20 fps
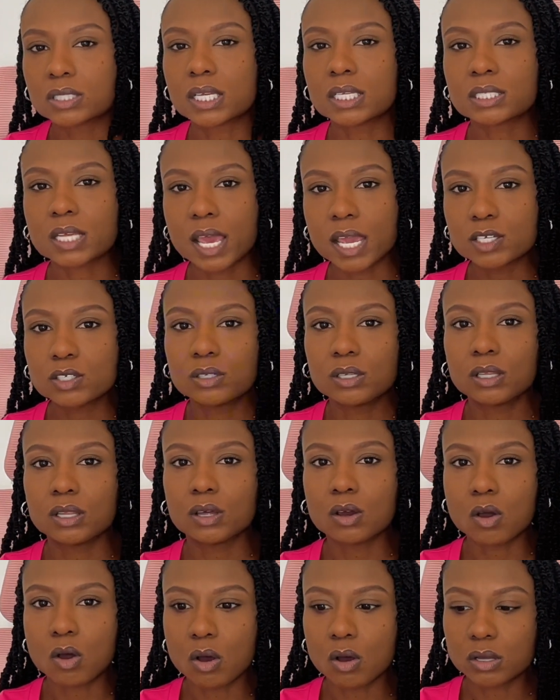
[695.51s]
It's actually the
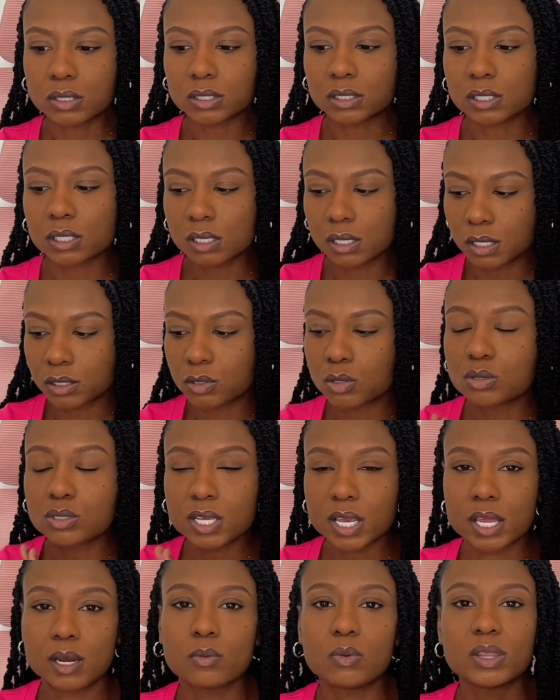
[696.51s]
cost
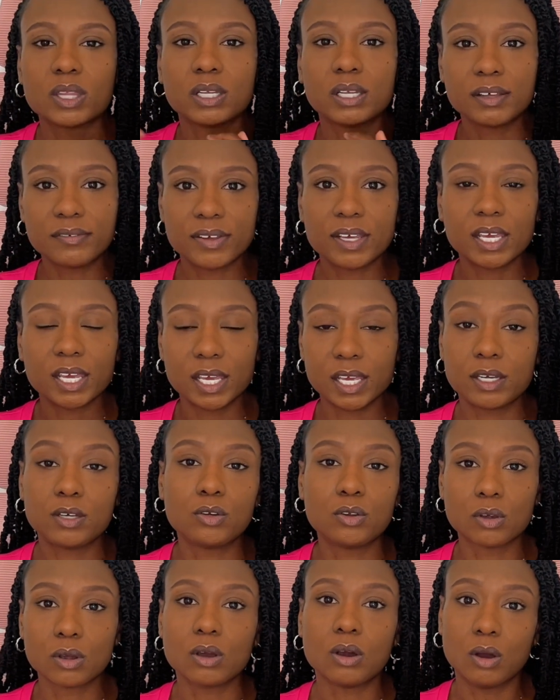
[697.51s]
associated with living in
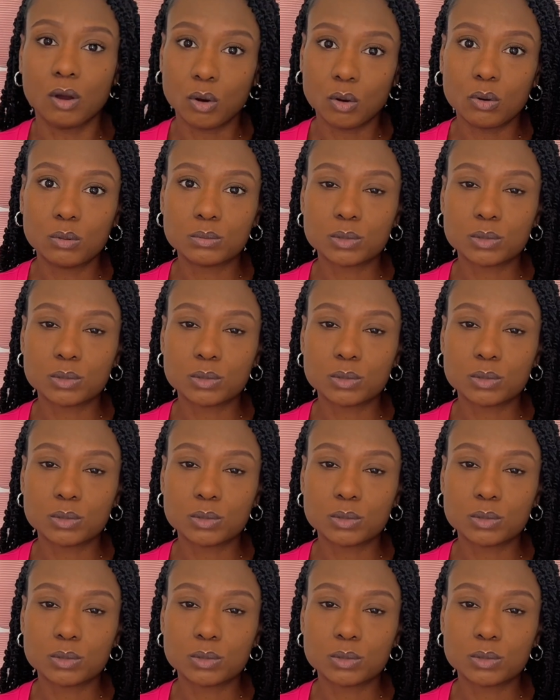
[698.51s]
your home.